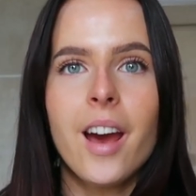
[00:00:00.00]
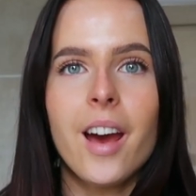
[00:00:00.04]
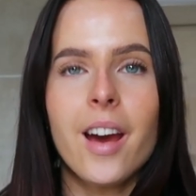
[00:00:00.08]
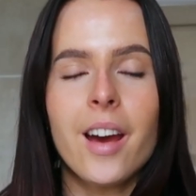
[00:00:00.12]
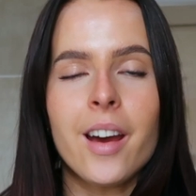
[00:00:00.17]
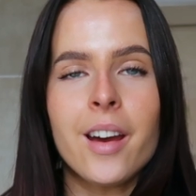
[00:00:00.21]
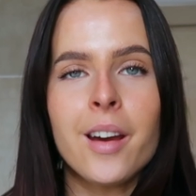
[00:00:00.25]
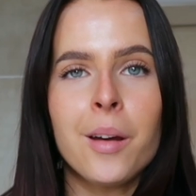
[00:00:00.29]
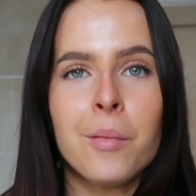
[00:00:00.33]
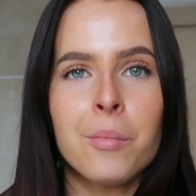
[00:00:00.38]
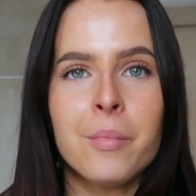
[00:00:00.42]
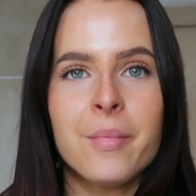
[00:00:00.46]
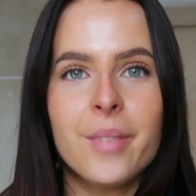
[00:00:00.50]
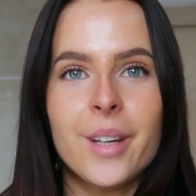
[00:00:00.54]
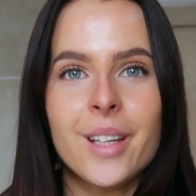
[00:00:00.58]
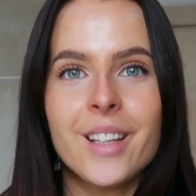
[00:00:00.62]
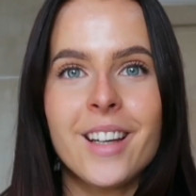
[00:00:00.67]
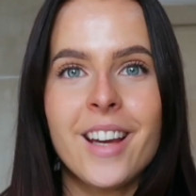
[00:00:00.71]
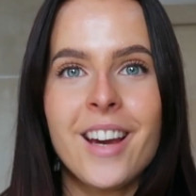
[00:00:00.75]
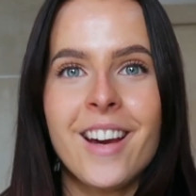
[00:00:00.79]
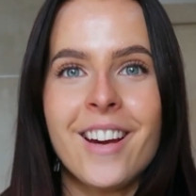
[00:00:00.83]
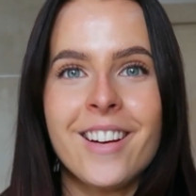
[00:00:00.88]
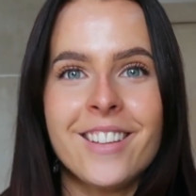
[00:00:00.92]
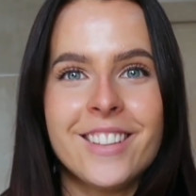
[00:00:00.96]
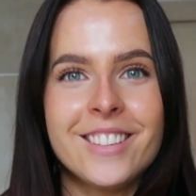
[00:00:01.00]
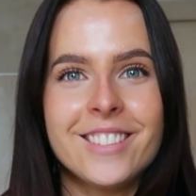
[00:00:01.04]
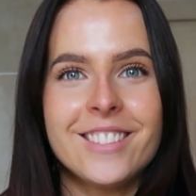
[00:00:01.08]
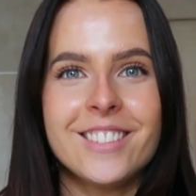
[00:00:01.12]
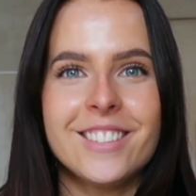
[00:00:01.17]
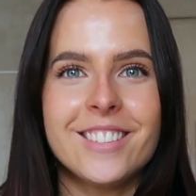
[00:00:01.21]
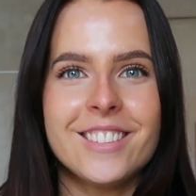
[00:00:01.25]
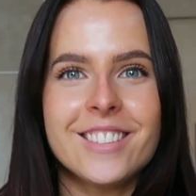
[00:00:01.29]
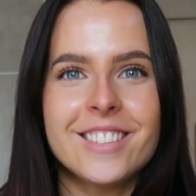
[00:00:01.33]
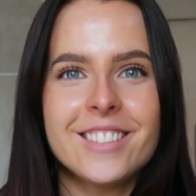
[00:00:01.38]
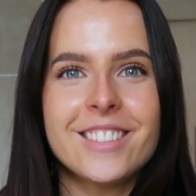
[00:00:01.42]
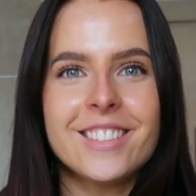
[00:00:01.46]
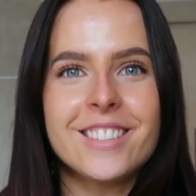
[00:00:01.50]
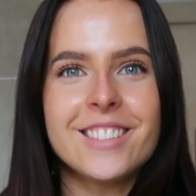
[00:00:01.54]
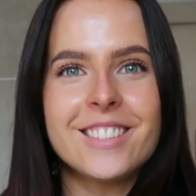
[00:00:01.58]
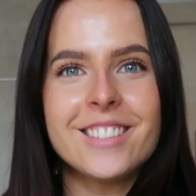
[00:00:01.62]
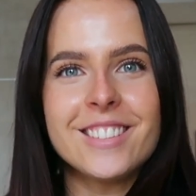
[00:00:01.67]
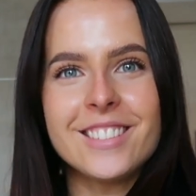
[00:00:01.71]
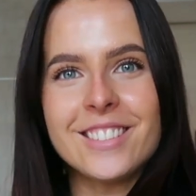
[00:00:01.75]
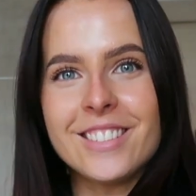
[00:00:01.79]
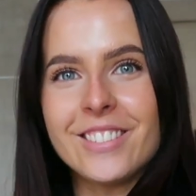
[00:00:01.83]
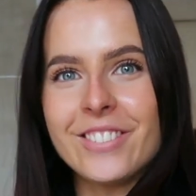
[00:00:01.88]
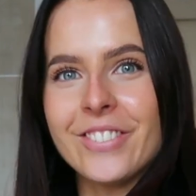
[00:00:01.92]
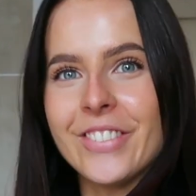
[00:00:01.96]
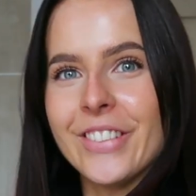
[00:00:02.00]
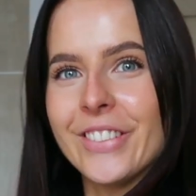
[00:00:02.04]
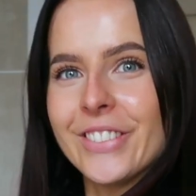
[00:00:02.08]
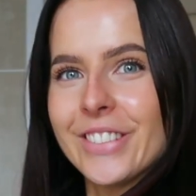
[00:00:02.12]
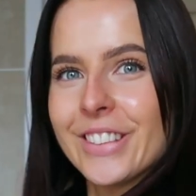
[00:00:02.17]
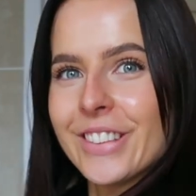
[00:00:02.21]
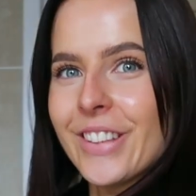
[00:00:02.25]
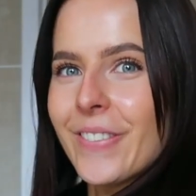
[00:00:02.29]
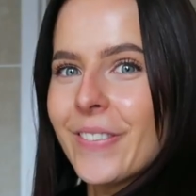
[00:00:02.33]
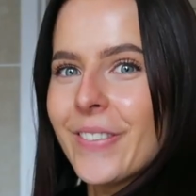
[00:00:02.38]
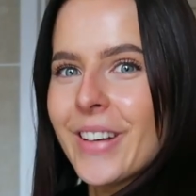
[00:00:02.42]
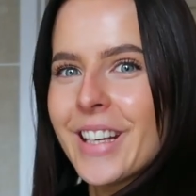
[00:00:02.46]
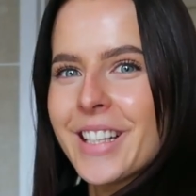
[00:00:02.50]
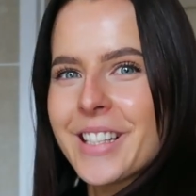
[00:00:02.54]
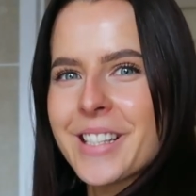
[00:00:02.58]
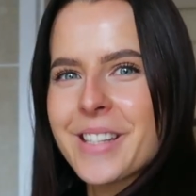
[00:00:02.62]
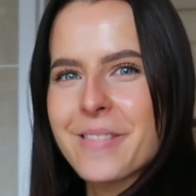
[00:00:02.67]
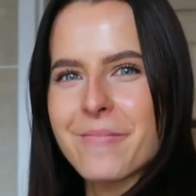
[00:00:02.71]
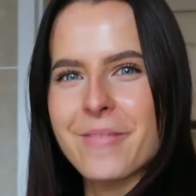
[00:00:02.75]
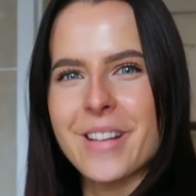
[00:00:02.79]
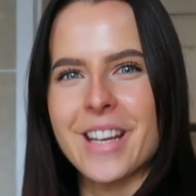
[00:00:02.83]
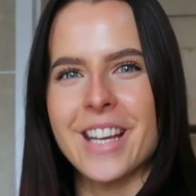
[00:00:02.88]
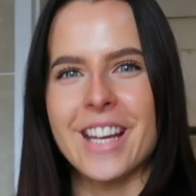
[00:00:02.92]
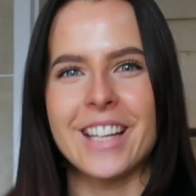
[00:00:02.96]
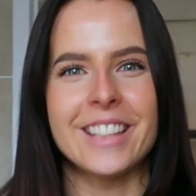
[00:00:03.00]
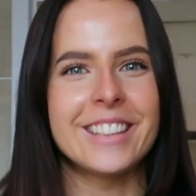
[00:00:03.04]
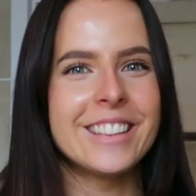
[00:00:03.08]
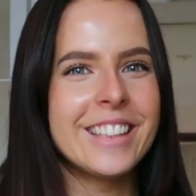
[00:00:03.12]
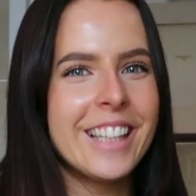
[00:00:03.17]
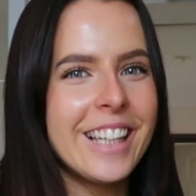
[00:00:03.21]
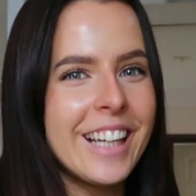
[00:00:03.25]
But yeah, just it feels so weird to be in